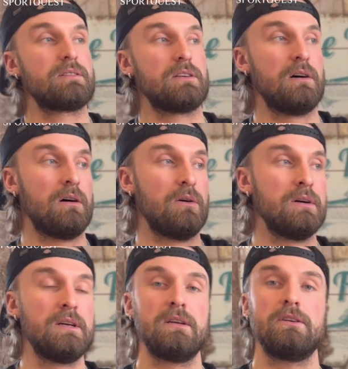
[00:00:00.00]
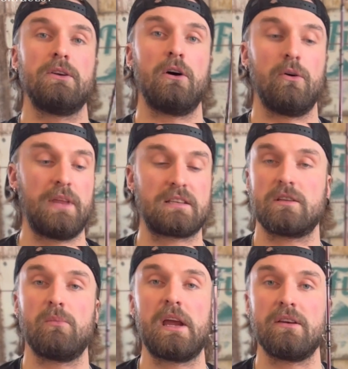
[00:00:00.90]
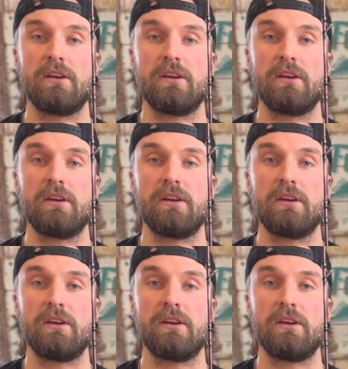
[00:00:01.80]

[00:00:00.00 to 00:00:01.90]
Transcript: so you know that's the main